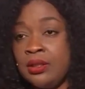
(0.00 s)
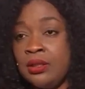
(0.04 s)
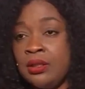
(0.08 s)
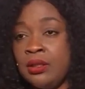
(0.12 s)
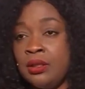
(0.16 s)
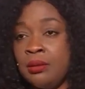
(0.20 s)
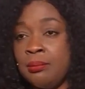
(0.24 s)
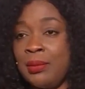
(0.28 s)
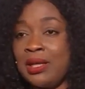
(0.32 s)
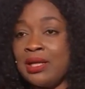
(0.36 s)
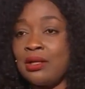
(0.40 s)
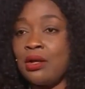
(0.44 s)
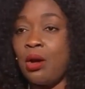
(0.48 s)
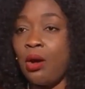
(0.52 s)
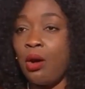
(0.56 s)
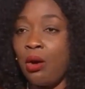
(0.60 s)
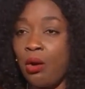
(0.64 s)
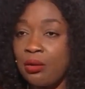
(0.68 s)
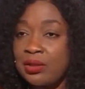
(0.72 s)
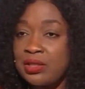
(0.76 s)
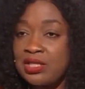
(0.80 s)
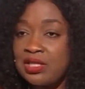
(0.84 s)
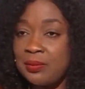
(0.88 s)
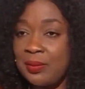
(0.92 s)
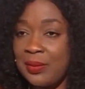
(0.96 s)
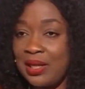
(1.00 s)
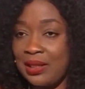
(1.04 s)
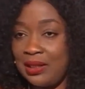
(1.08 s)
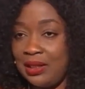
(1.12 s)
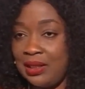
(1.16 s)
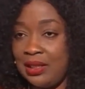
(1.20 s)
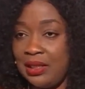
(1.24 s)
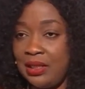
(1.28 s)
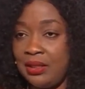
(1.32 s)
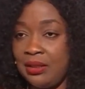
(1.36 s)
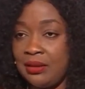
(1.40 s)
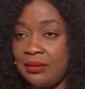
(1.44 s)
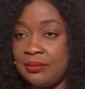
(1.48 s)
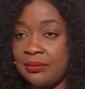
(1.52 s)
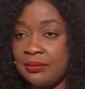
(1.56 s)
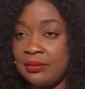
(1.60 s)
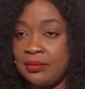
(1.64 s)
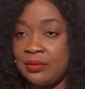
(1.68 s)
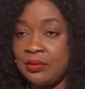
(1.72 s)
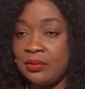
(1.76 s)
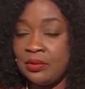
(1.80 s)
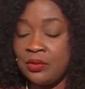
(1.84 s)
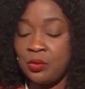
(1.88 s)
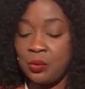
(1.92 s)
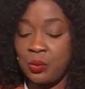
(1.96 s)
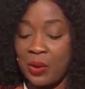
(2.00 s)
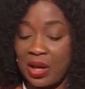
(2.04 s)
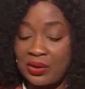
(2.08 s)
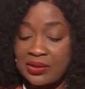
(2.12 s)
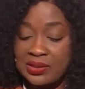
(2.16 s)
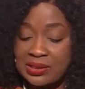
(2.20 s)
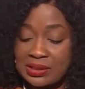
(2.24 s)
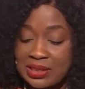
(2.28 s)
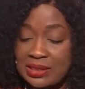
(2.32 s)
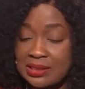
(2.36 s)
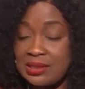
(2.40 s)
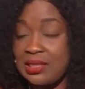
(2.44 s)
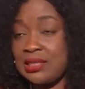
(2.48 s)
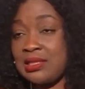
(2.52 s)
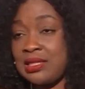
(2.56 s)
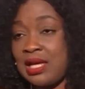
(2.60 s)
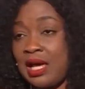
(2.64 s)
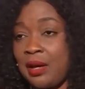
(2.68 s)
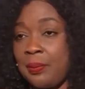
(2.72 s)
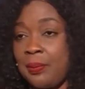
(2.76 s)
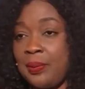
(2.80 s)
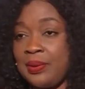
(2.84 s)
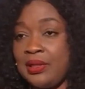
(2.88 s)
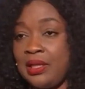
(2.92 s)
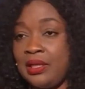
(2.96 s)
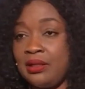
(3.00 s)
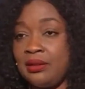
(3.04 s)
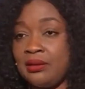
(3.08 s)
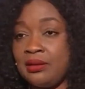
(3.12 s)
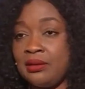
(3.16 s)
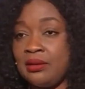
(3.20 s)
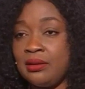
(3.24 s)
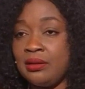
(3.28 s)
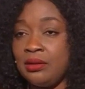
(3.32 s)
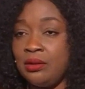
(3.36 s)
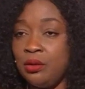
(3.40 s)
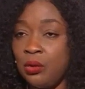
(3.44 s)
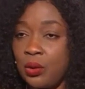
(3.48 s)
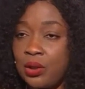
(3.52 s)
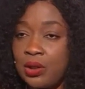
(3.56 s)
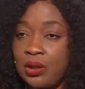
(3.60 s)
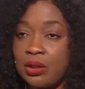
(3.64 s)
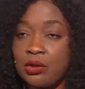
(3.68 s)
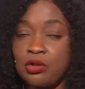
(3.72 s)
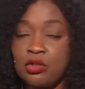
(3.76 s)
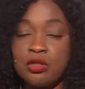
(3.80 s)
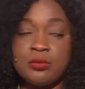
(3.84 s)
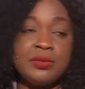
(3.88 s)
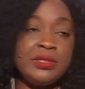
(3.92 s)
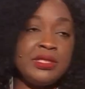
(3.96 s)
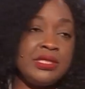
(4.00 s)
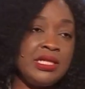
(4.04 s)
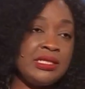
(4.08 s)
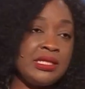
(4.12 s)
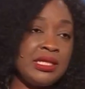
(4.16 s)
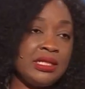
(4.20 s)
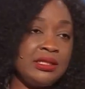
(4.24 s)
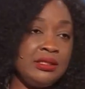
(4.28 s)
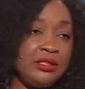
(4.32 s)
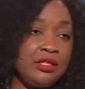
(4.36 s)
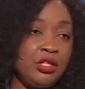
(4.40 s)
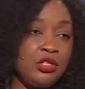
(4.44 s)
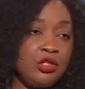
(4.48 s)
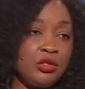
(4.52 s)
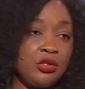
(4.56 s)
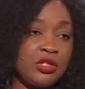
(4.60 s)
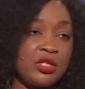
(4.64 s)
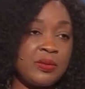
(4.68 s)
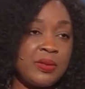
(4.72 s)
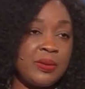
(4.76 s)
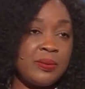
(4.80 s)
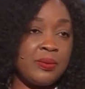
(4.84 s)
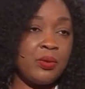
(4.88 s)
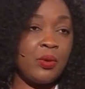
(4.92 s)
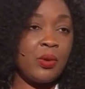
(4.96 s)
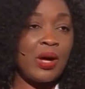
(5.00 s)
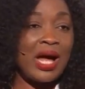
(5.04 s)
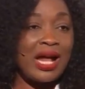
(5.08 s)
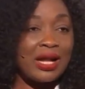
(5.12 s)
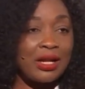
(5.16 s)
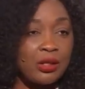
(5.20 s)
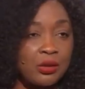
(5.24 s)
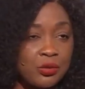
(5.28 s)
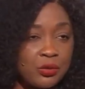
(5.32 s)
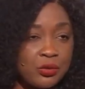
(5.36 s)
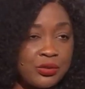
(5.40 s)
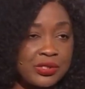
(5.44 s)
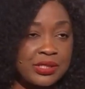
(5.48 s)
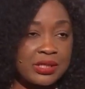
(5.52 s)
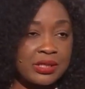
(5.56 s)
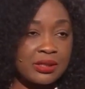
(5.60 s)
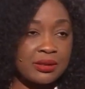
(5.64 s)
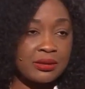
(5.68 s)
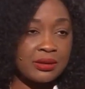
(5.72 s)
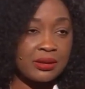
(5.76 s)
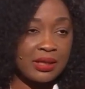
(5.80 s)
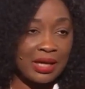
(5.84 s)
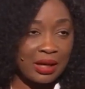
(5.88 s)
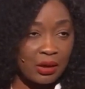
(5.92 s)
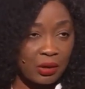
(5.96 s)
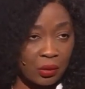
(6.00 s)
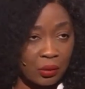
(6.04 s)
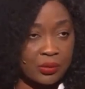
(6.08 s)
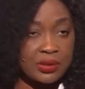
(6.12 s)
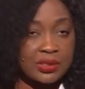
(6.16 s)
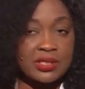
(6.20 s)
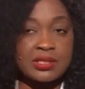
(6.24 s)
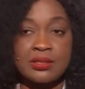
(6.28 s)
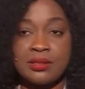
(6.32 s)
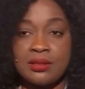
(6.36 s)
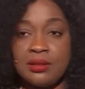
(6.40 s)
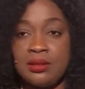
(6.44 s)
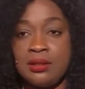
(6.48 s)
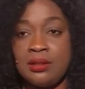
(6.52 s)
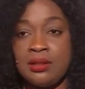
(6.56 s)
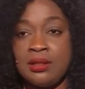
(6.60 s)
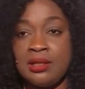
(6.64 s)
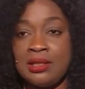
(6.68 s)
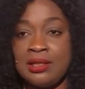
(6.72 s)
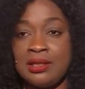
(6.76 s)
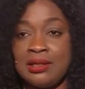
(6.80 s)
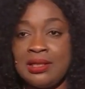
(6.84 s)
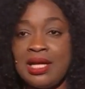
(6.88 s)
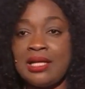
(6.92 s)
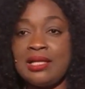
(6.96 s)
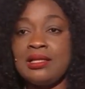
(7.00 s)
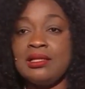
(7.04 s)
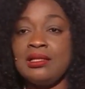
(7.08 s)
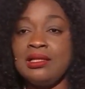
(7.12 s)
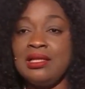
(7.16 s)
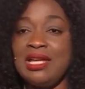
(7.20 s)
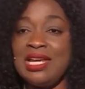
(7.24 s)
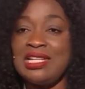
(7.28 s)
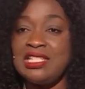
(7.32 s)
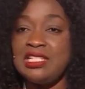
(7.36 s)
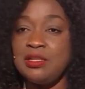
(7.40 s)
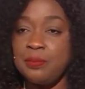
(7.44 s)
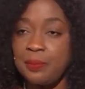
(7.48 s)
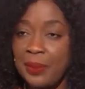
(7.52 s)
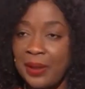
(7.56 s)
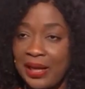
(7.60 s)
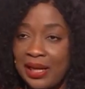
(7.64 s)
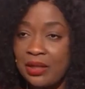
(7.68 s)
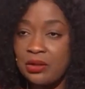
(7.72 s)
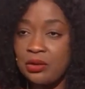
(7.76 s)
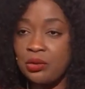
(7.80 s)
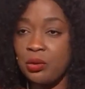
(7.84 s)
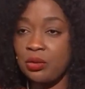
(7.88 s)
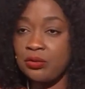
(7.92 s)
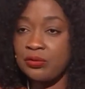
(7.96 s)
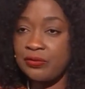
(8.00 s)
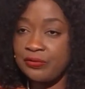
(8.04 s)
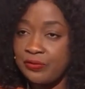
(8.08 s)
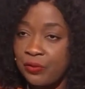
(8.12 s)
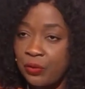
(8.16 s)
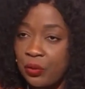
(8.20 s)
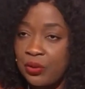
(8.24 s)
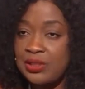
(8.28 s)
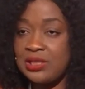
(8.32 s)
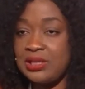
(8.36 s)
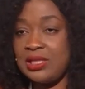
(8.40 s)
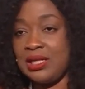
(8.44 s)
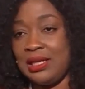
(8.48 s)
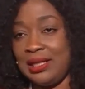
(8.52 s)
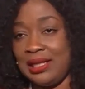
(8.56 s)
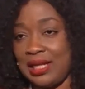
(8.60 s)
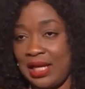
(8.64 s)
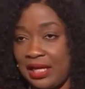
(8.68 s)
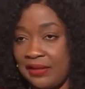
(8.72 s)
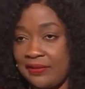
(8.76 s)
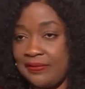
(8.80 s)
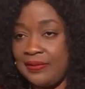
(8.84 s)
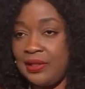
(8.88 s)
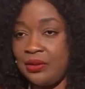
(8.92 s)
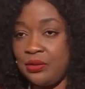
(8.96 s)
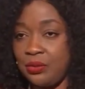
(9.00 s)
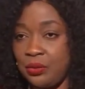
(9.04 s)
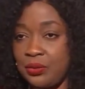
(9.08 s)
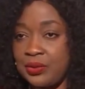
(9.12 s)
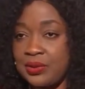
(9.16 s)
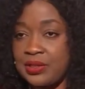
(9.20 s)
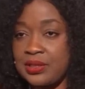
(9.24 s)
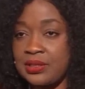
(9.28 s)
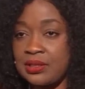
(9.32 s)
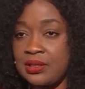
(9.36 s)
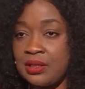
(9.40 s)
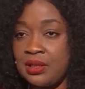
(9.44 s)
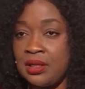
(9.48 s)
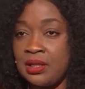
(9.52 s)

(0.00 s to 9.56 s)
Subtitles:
But ultimately, whilst this is happening, local communities and indigenous people are losing a lot that they depend on for their livelihoods.